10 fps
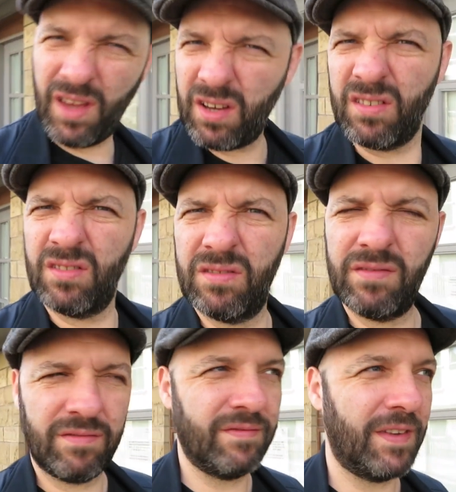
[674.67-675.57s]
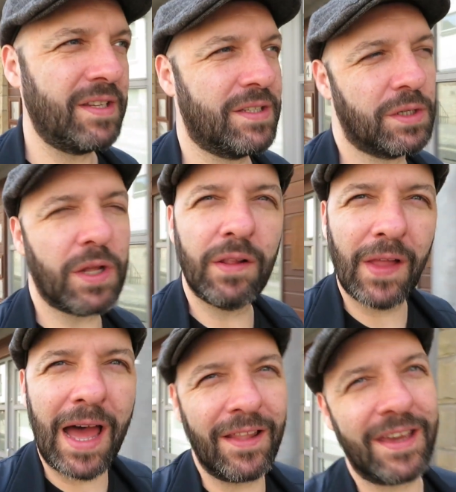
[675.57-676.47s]
Oh, it's just I,
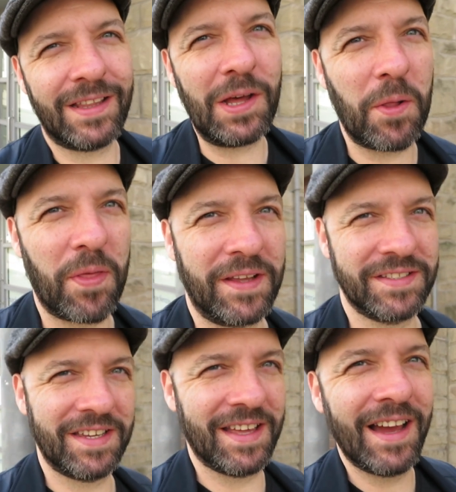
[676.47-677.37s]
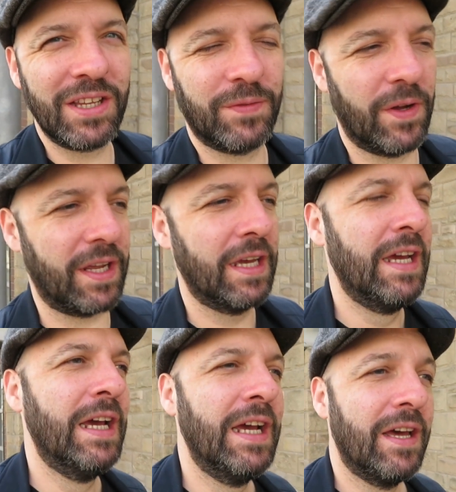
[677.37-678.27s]
I like little things like that. It's funny.
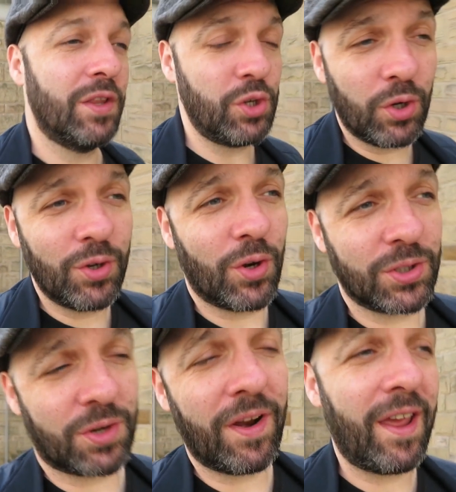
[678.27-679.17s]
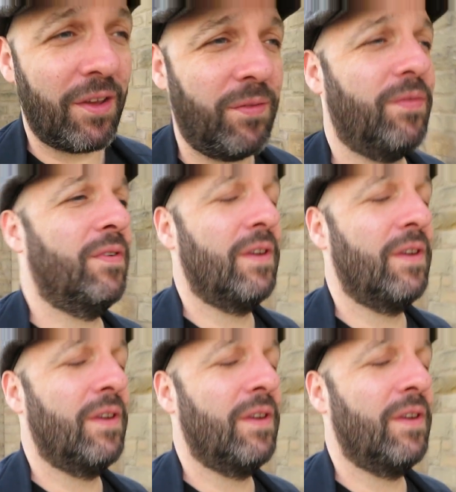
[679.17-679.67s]
The John Knox grave.